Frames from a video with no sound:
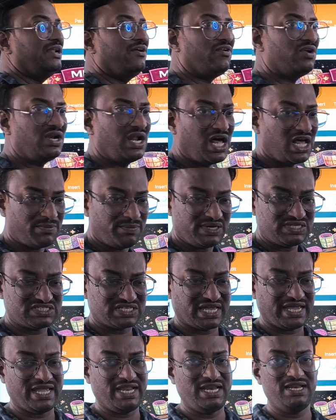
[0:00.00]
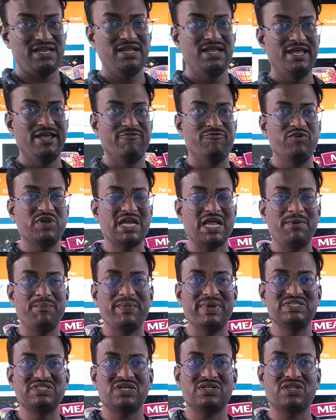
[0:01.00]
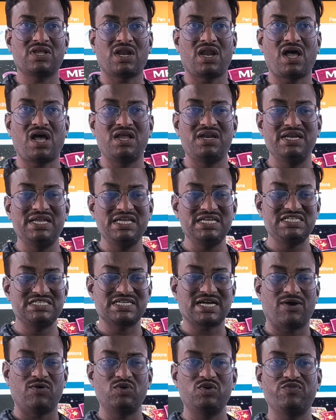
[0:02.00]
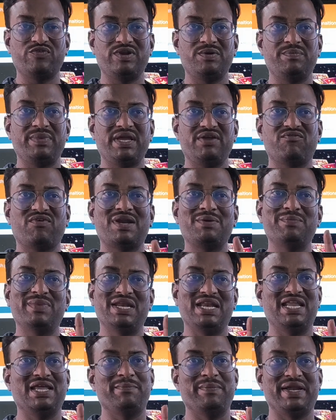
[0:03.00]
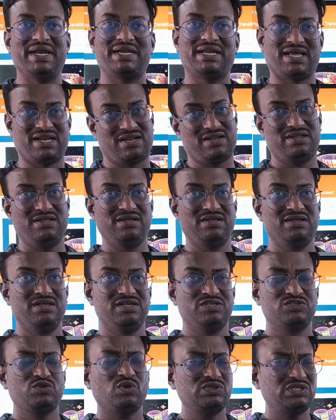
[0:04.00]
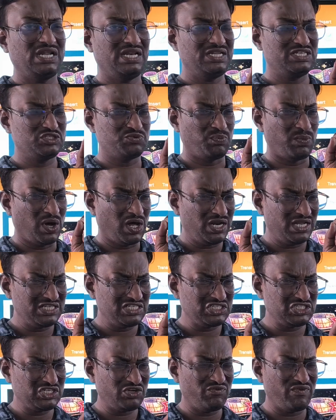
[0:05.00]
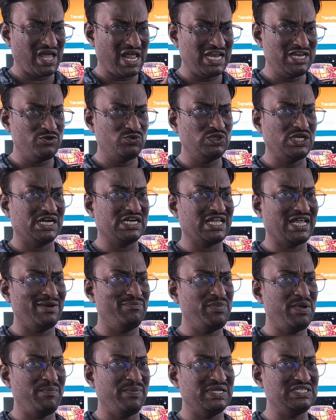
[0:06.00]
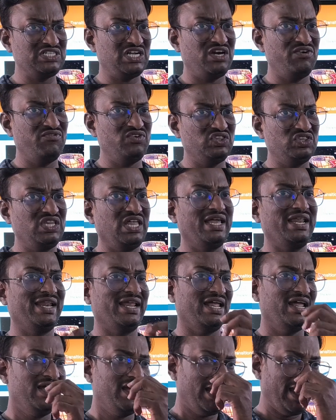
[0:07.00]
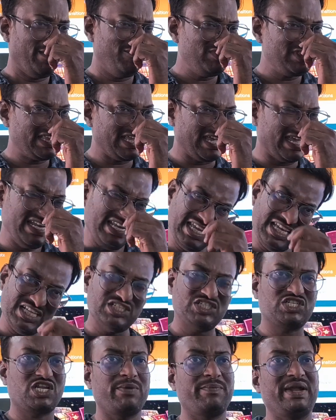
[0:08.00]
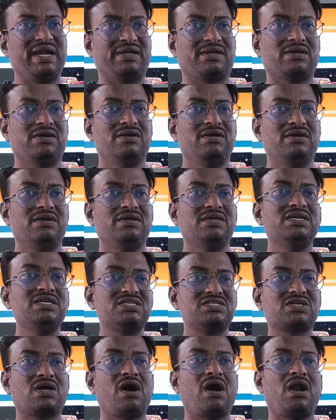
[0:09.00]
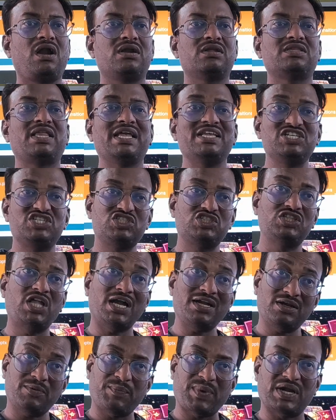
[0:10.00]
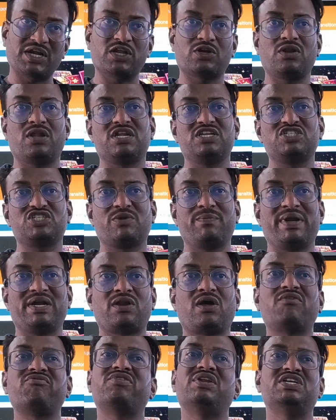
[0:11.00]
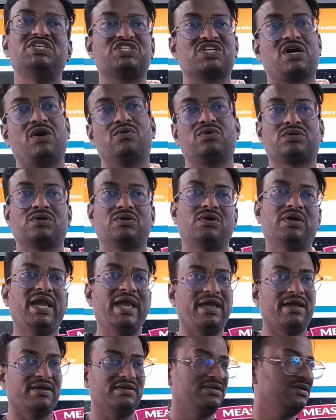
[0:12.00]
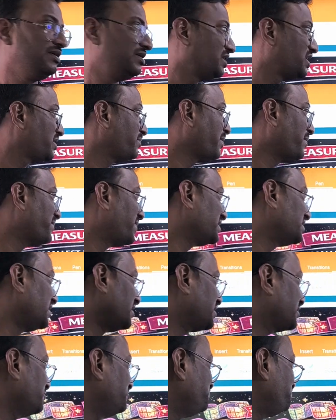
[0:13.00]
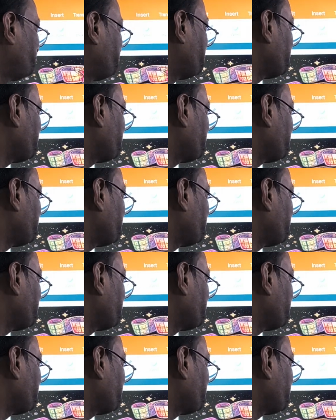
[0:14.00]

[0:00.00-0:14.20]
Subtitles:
In our normal scale, we can measure the least count will be 1 millimeter. So the smallest value that can be measured with any instrument is called that particular instrument of least count. Okay, remember that.